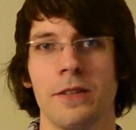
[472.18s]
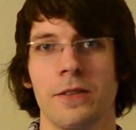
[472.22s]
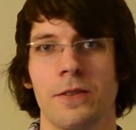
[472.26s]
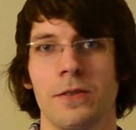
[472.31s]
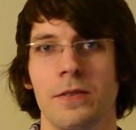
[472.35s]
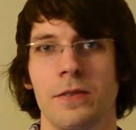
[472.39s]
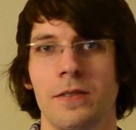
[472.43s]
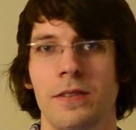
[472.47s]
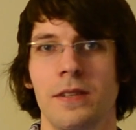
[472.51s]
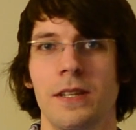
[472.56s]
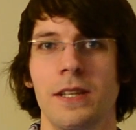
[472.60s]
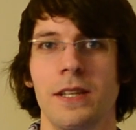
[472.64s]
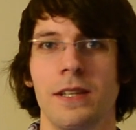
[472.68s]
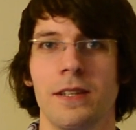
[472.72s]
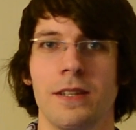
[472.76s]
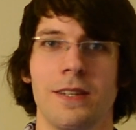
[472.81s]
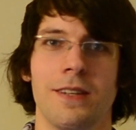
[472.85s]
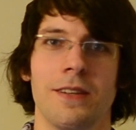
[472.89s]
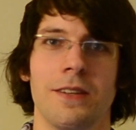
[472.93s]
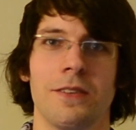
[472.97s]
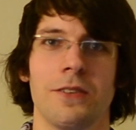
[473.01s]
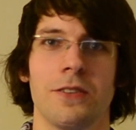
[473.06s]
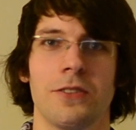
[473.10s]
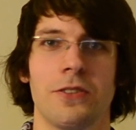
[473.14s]
to see
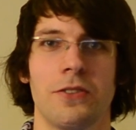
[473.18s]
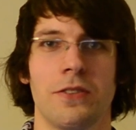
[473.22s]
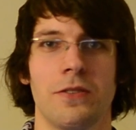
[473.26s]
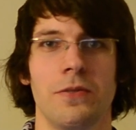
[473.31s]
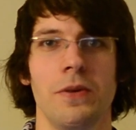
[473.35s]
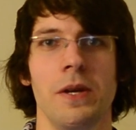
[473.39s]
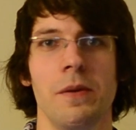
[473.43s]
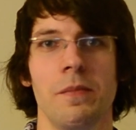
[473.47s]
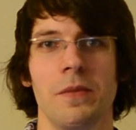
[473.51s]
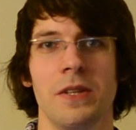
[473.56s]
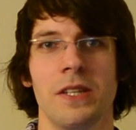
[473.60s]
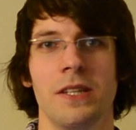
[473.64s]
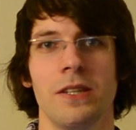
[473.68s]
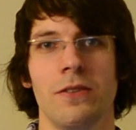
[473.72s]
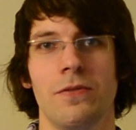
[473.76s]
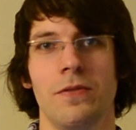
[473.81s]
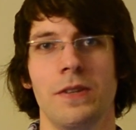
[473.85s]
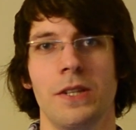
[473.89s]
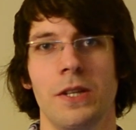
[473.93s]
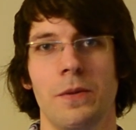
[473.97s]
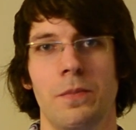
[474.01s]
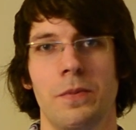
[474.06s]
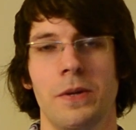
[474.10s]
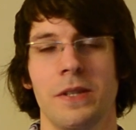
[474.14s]
a 3-minute
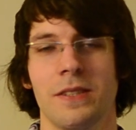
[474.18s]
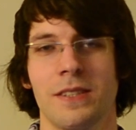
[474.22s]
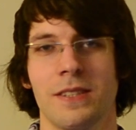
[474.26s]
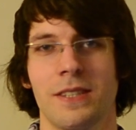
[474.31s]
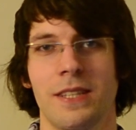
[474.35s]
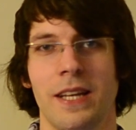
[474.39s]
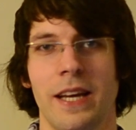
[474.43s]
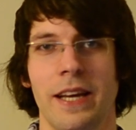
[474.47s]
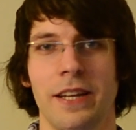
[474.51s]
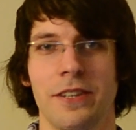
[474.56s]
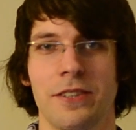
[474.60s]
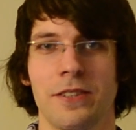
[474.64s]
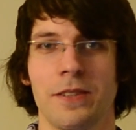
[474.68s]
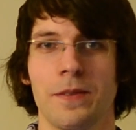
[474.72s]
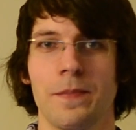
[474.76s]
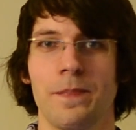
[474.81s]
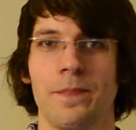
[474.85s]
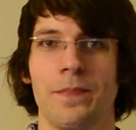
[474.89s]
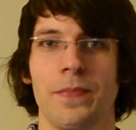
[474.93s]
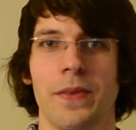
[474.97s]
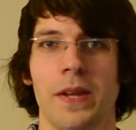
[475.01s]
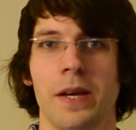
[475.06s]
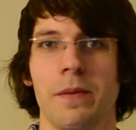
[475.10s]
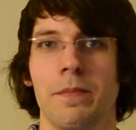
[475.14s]
video
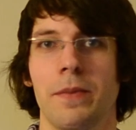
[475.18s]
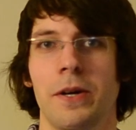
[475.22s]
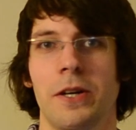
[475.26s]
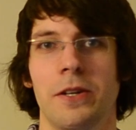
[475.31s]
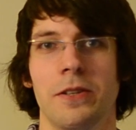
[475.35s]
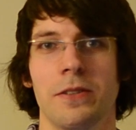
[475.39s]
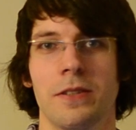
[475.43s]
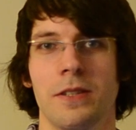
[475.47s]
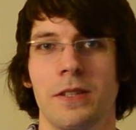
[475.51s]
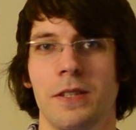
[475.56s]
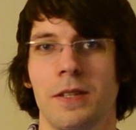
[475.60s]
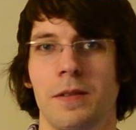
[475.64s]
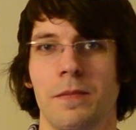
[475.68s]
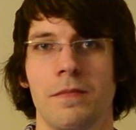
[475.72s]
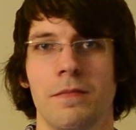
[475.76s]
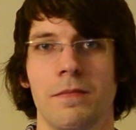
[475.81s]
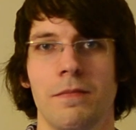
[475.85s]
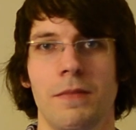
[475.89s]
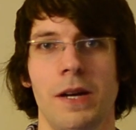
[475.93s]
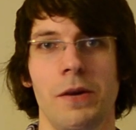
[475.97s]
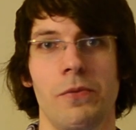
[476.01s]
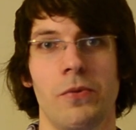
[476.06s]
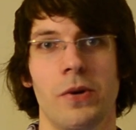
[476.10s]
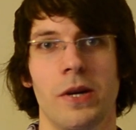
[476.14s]
presentation about
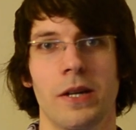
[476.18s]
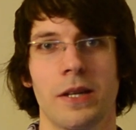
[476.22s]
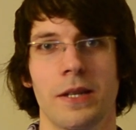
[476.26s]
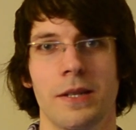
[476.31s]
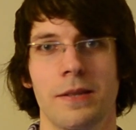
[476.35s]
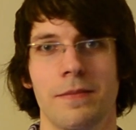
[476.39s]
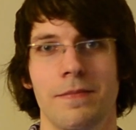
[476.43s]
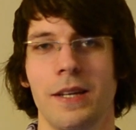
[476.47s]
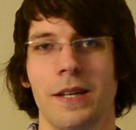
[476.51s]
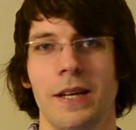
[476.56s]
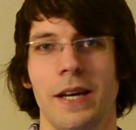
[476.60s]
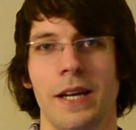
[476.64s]
my work.